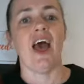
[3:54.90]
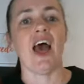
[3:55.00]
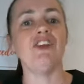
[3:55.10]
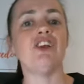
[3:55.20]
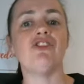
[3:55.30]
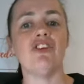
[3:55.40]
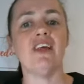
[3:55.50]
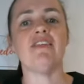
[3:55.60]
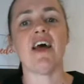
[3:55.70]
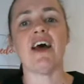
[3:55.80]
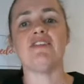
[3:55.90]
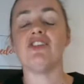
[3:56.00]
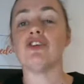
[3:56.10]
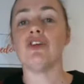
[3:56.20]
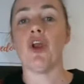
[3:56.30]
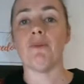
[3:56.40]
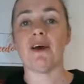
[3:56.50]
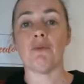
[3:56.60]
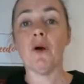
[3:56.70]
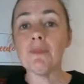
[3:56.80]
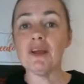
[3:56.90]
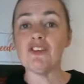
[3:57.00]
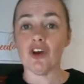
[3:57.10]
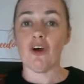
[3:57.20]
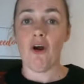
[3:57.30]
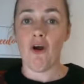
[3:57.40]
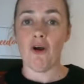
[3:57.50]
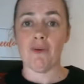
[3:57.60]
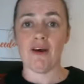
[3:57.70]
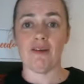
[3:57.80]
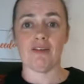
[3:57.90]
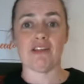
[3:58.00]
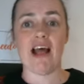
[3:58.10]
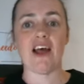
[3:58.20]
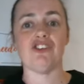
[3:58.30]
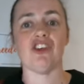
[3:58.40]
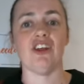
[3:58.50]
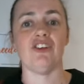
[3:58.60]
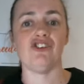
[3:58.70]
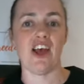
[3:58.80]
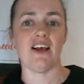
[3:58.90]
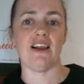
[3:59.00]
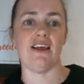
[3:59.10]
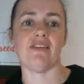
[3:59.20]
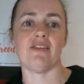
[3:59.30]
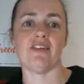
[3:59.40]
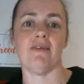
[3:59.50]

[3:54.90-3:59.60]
And you can do this at digitalnomadwannabe.com/checklist.